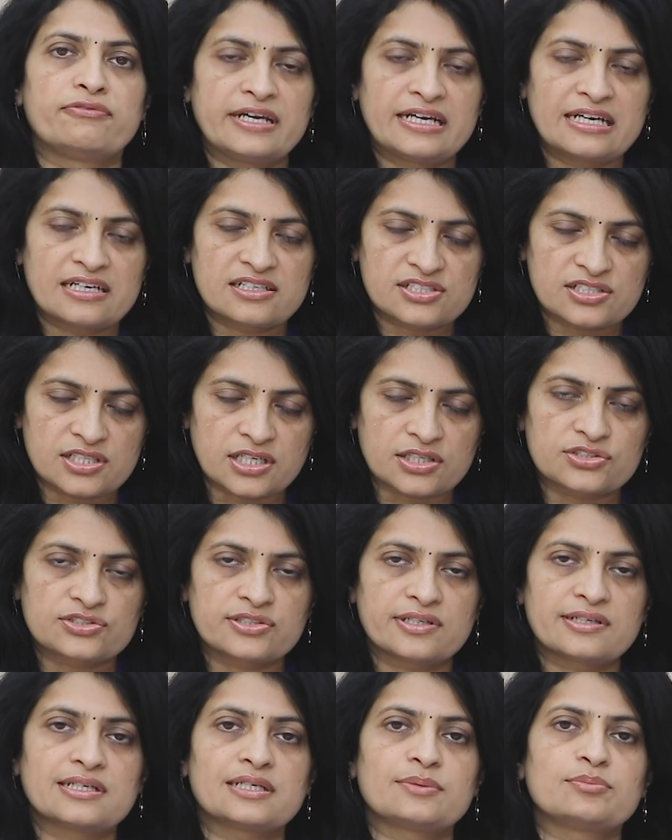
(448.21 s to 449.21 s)
fetal
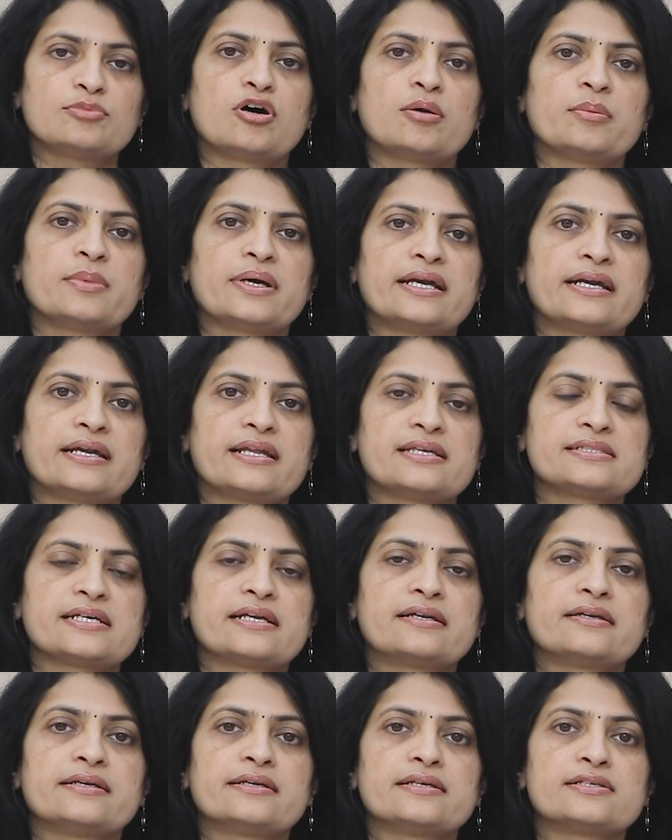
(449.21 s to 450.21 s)
structural abnormalities
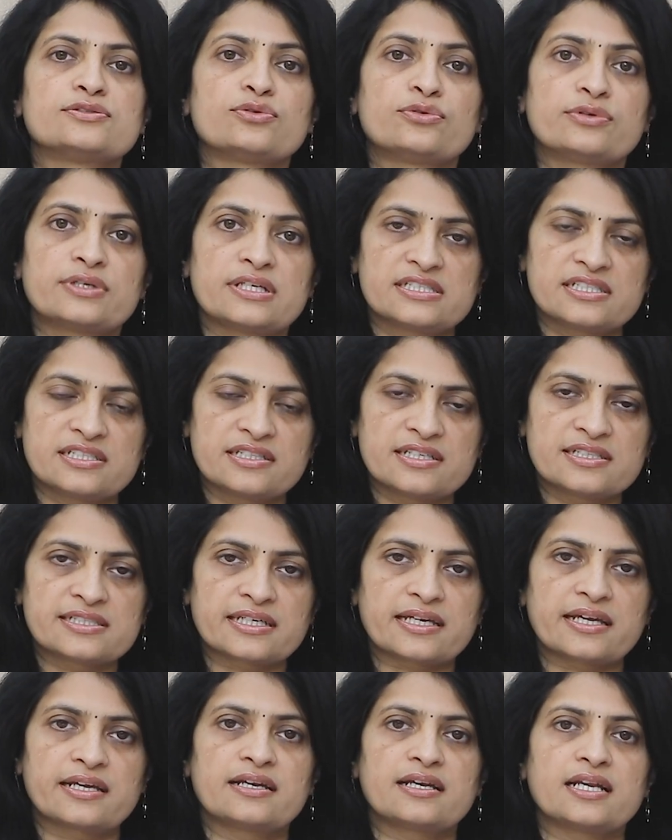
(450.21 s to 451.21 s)
and it is noticed in the
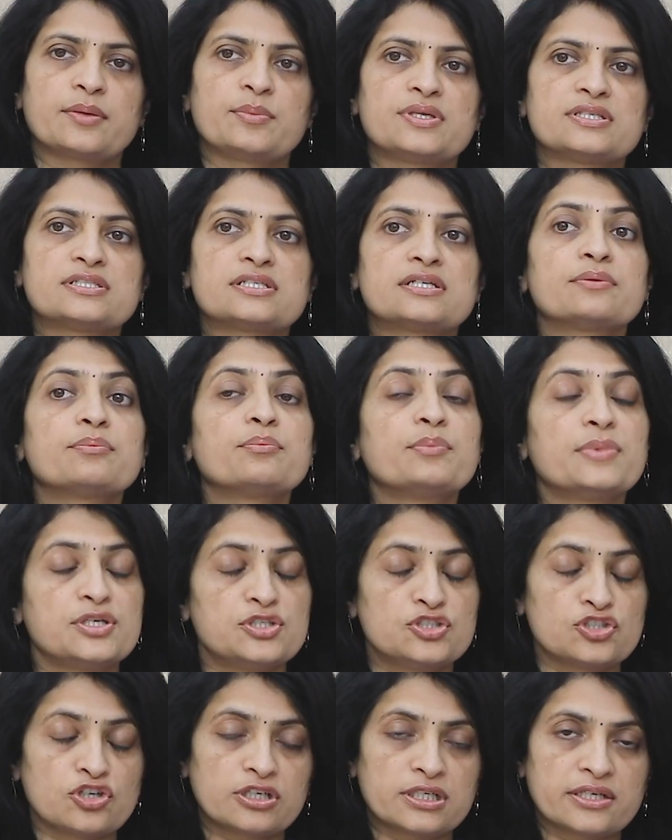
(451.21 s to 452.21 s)
second trimester,
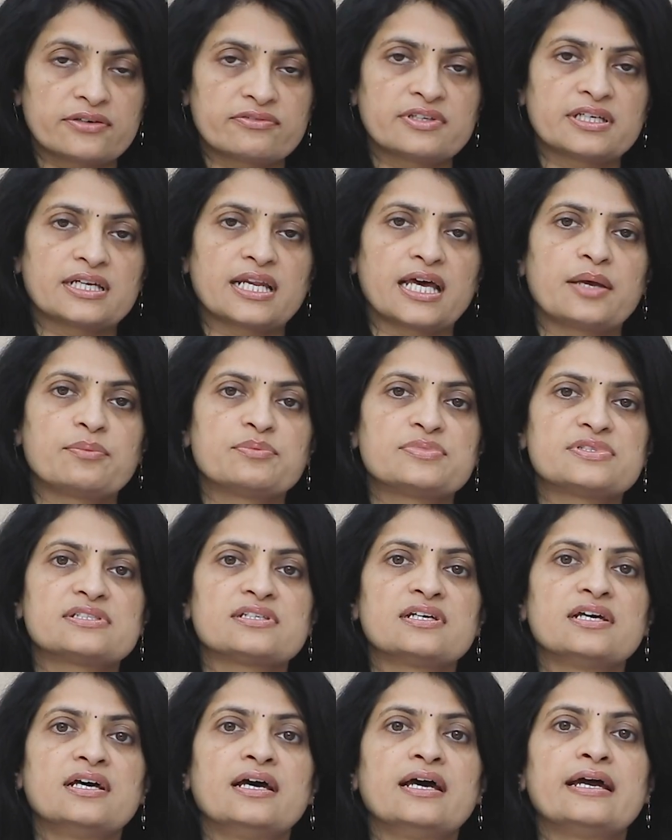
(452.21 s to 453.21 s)
majority of the times